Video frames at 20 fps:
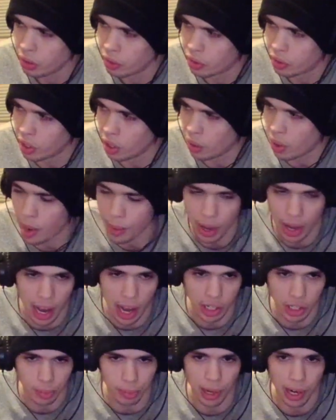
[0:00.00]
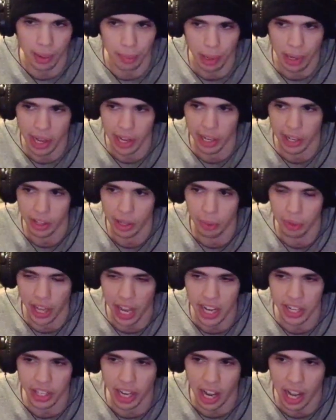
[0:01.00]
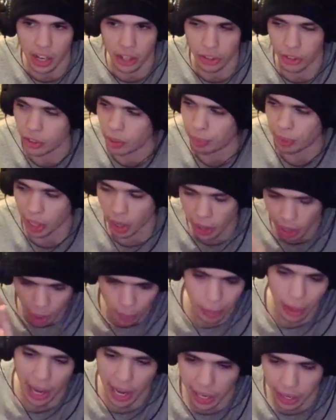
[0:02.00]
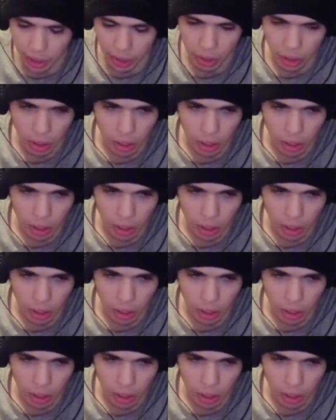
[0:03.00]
so I should probably buy it. It was $8, so I'm like, all right, I'll buy it.